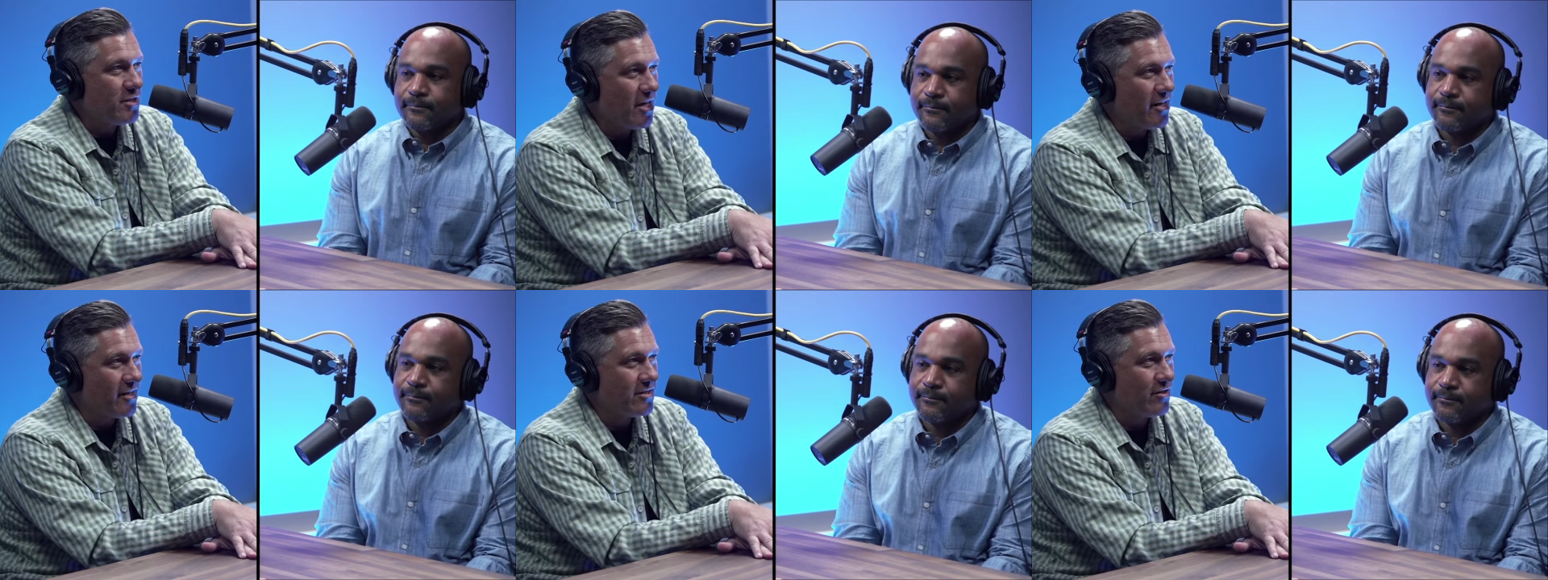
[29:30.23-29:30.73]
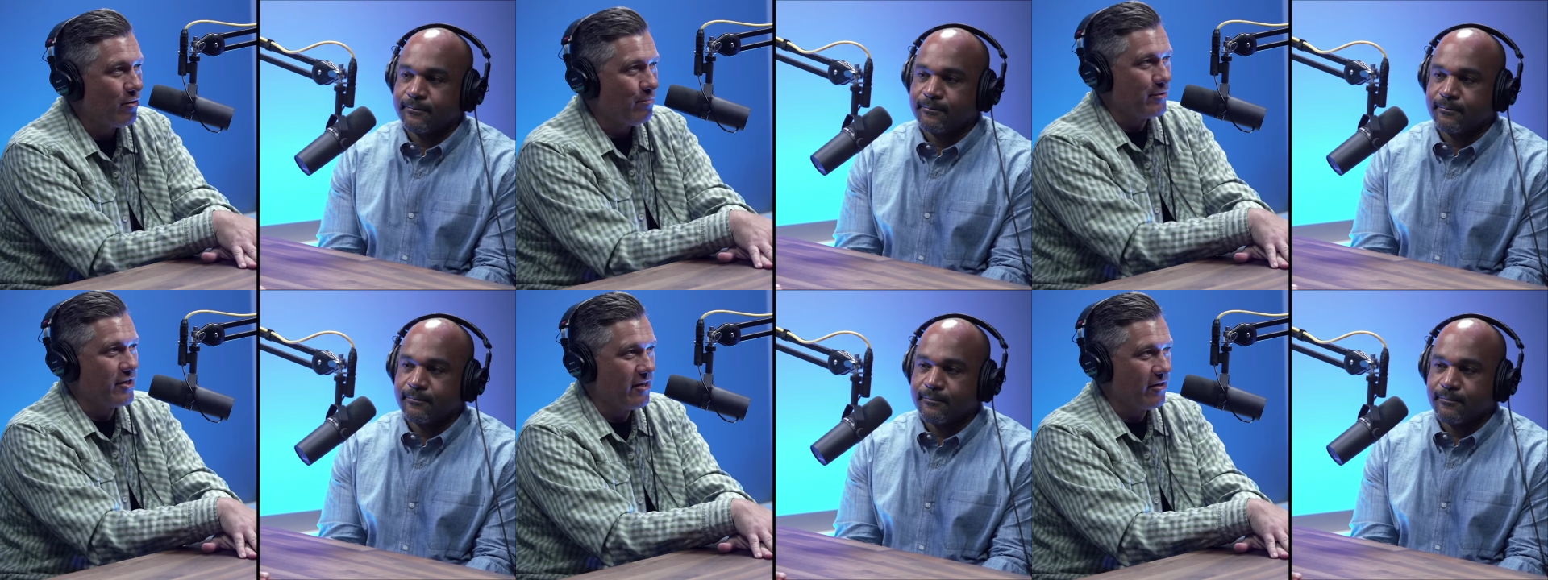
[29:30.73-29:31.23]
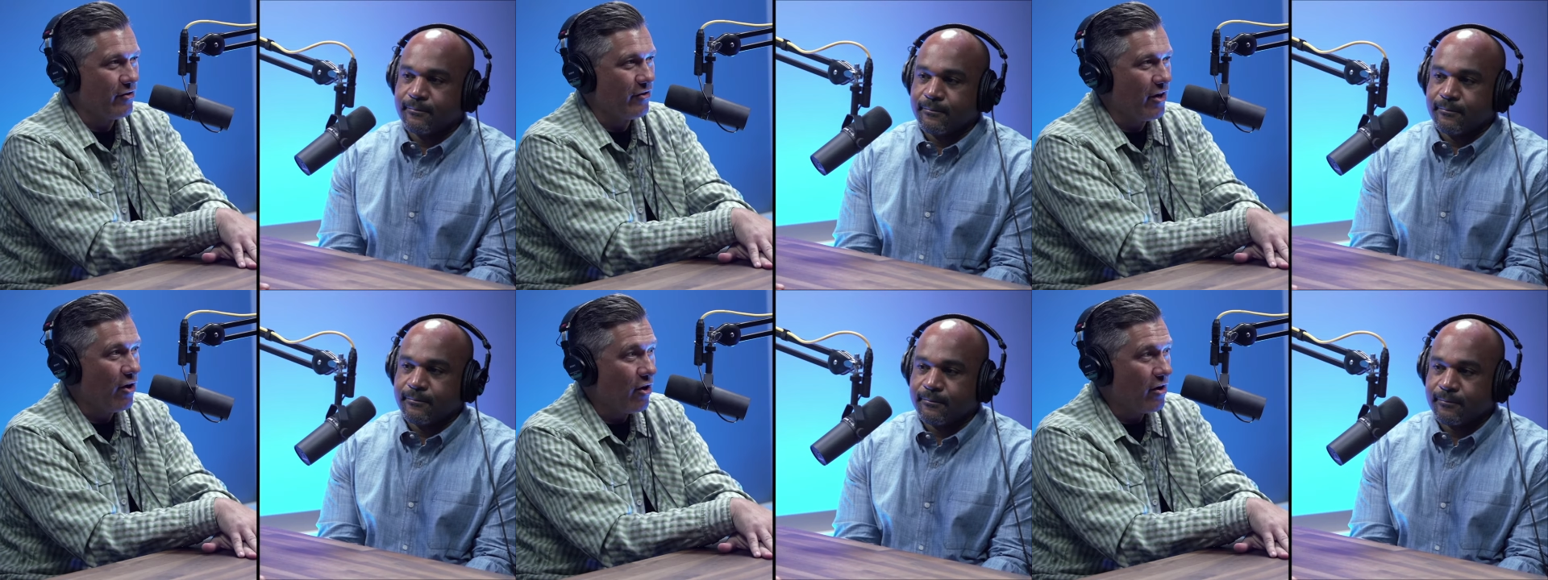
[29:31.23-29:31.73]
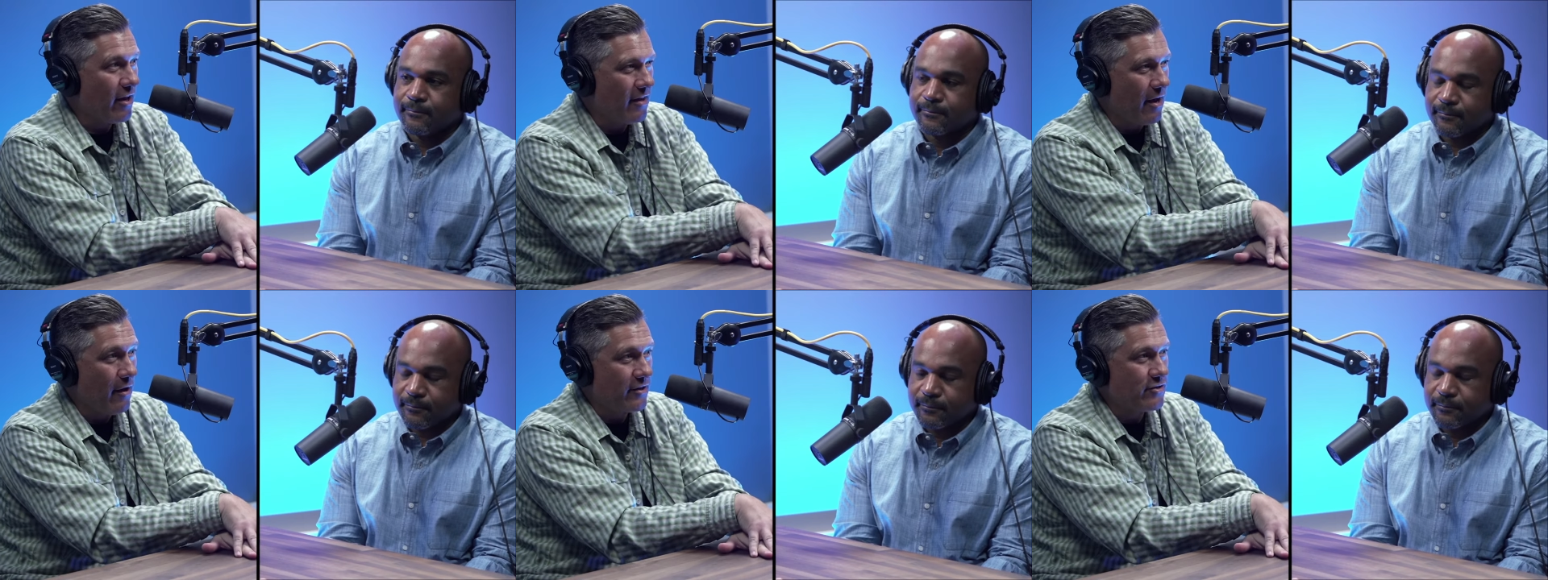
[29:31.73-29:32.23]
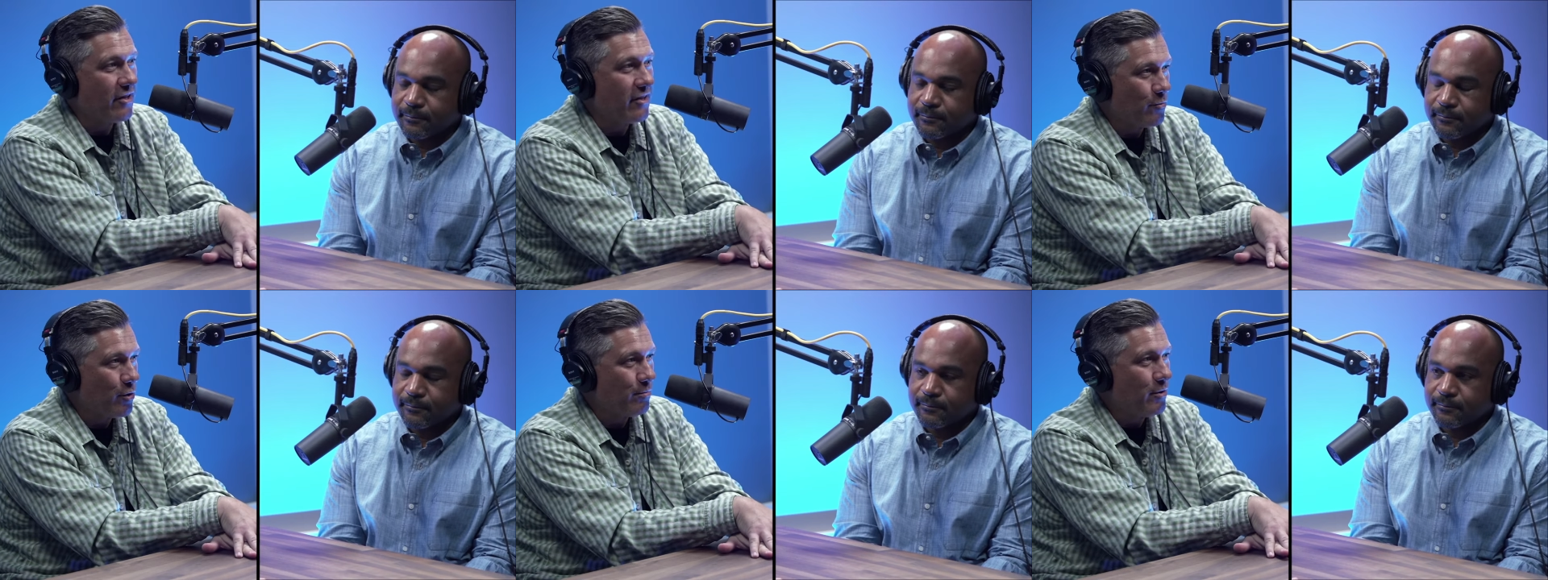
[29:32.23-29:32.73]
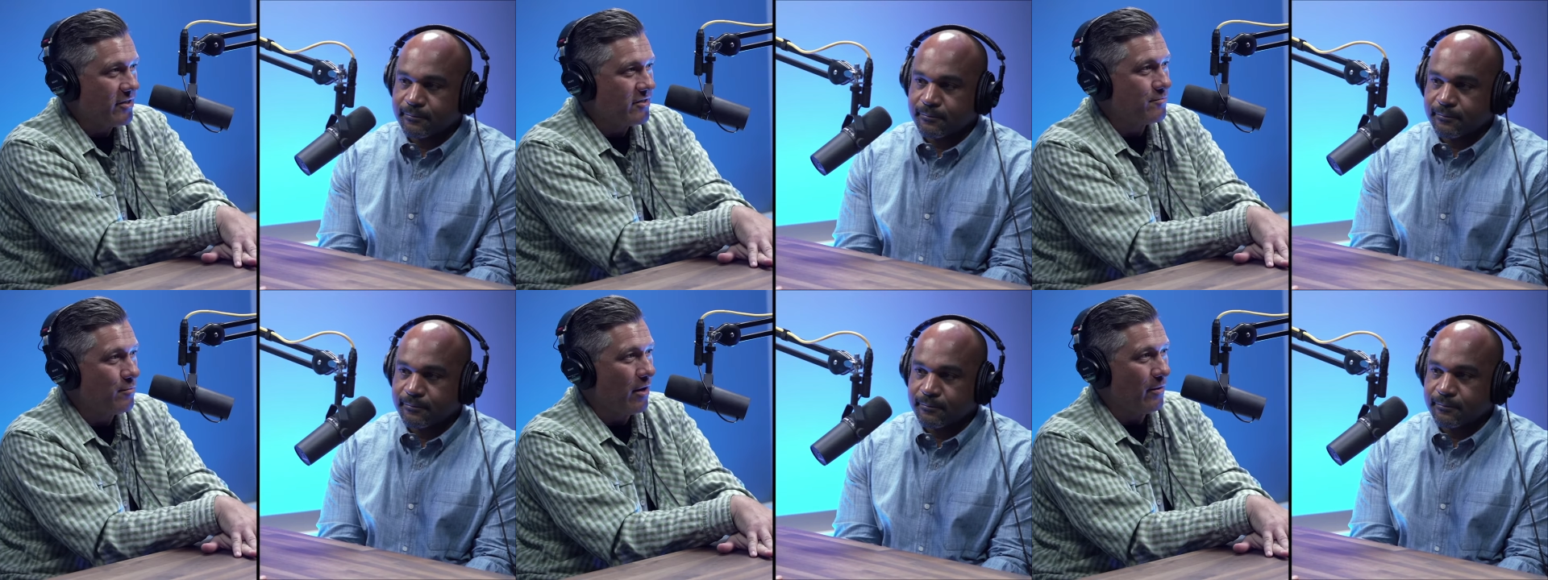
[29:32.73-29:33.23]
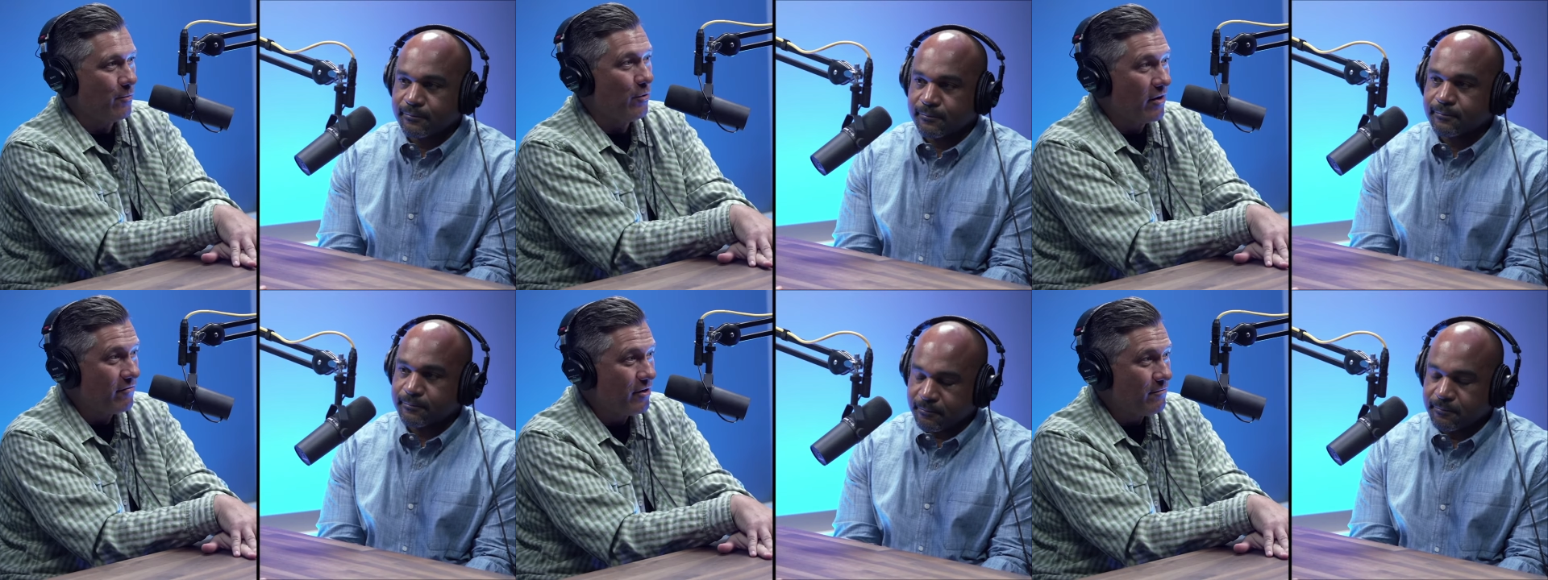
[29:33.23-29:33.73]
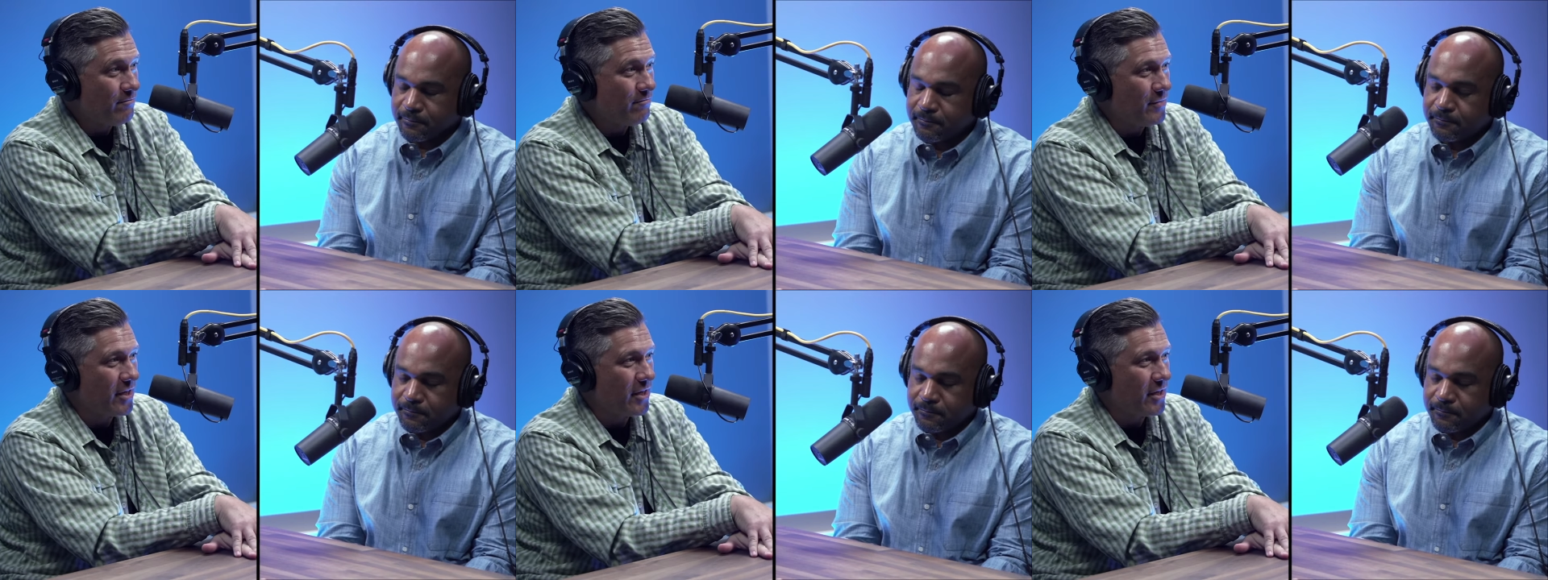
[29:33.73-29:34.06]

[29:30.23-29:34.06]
Speaker 1: settings that are particularly hard. I, I, actually think the workplace is probably one of them